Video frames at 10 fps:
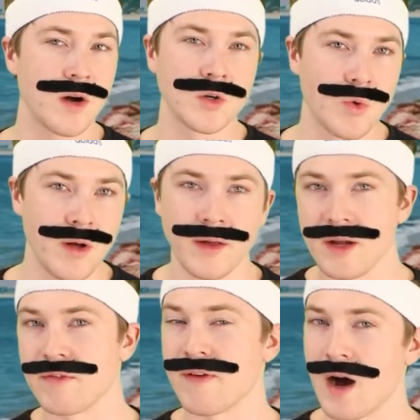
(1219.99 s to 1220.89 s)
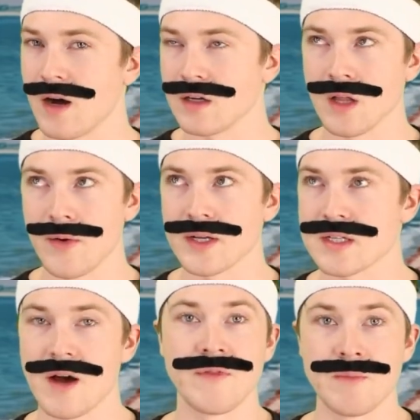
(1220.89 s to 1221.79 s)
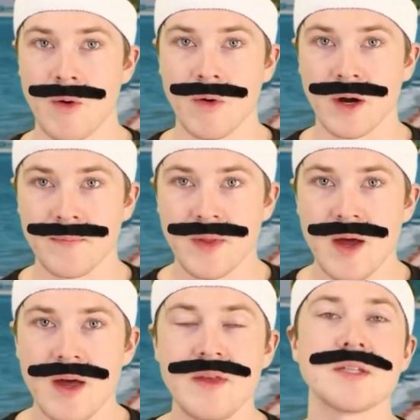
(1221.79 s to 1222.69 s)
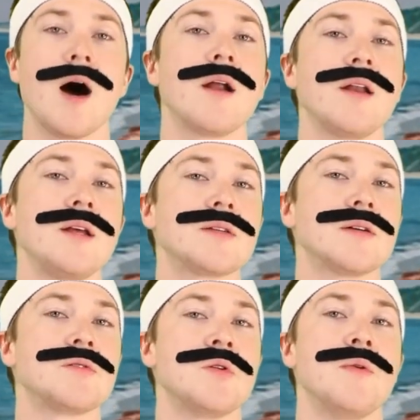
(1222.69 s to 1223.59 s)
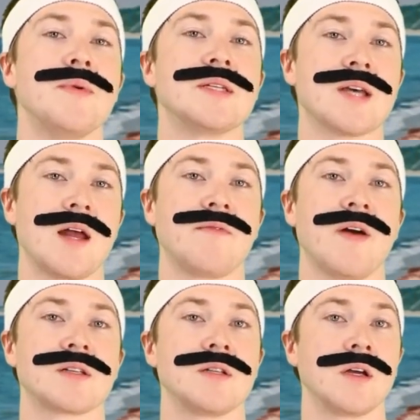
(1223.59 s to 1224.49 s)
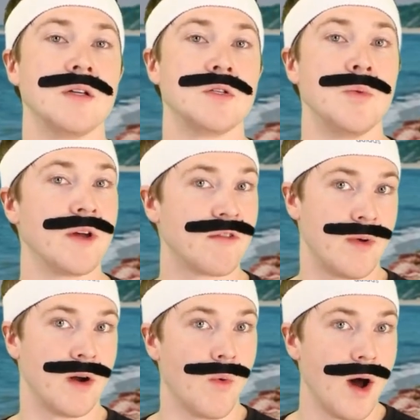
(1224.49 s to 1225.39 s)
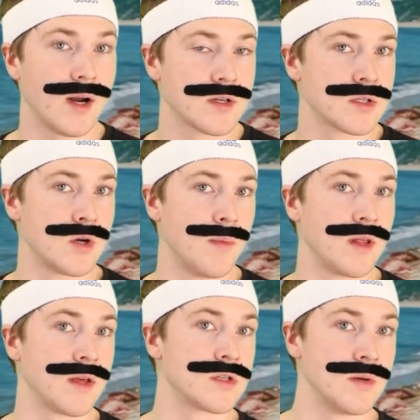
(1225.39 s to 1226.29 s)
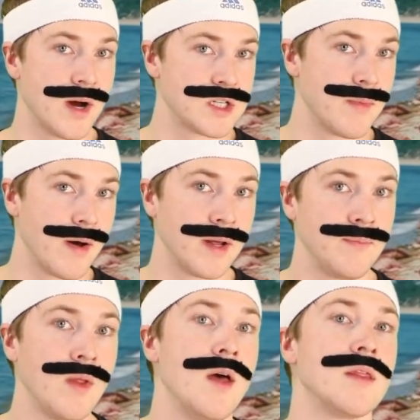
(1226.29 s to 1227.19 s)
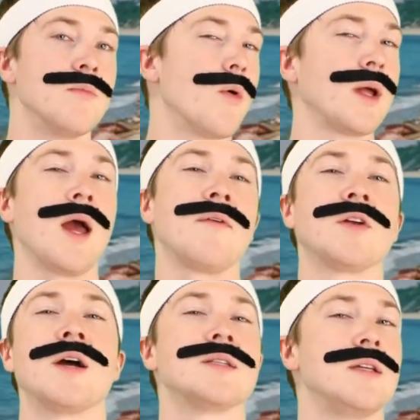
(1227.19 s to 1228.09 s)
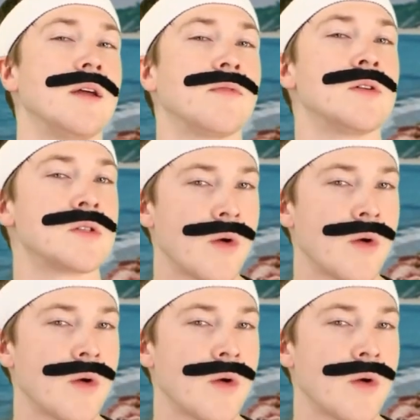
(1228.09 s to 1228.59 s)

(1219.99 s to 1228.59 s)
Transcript: water quality, fog, glowing stuff, and more. These oddities are assumed to be side effects of the consuming of marijuana, so nobody thinks too much about it. The morning after has a different